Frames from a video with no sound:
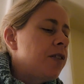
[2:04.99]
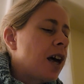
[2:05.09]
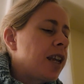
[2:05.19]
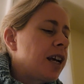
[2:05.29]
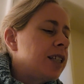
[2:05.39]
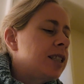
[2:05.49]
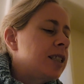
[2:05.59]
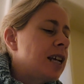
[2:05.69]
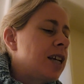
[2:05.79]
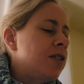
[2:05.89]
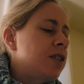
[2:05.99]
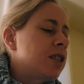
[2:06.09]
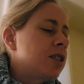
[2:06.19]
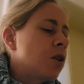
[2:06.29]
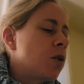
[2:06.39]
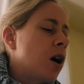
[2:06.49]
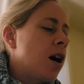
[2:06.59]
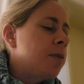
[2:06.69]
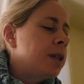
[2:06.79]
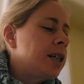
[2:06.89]
That I state this so
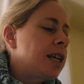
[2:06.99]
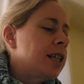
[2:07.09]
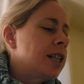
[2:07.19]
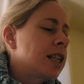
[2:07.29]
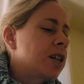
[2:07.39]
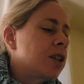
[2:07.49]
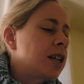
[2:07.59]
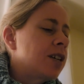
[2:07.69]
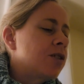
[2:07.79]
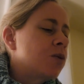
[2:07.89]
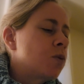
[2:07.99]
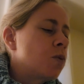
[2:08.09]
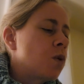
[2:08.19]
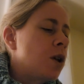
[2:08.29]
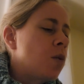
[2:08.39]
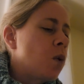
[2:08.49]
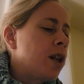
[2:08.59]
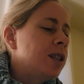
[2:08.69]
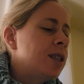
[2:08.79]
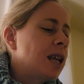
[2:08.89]
calmly and clearly is, in
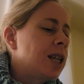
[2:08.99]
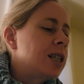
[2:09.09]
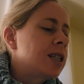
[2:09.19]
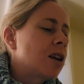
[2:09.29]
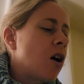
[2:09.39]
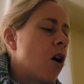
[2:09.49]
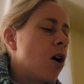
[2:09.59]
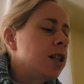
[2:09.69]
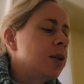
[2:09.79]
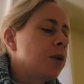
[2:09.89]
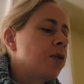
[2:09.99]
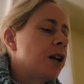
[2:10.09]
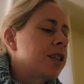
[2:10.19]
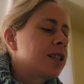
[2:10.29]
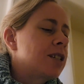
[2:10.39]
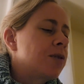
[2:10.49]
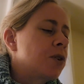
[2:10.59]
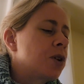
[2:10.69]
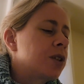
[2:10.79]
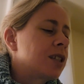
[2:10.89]
one sentence, hardly reflects the
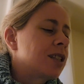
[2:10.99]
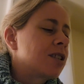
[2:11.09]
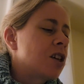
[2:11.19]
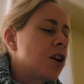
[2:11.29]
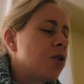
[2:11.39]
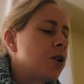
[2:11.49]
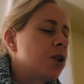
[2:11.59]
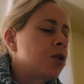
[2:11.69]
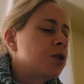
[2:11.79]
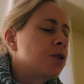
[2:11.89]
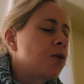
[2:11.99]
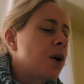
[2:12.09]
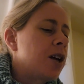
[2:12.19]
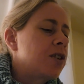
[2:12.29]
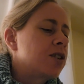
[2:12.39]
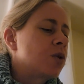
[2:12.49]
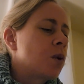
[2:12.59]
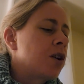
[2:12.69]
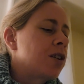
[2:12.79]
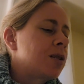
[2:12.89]
difficult and slow, elusive way this
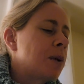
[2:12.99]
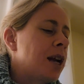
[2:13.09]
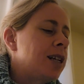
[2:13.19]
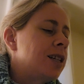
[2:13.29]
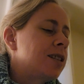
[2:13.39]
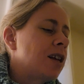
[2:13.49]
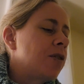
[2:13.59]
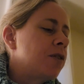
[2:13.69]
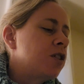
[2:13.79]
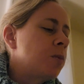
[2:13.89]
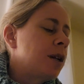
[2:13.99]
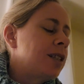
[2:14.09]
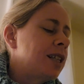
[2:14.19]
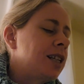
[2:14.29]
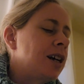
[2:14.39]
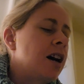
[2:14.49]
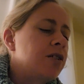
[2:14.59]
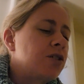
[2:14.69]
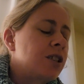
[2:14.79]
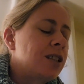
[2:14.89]
awareness painted itself into my daily
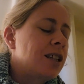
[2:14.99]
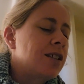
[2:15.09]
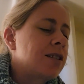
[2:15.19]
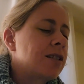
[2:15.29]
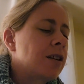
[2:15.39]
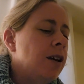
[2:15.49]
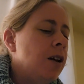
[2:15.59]
consciousness.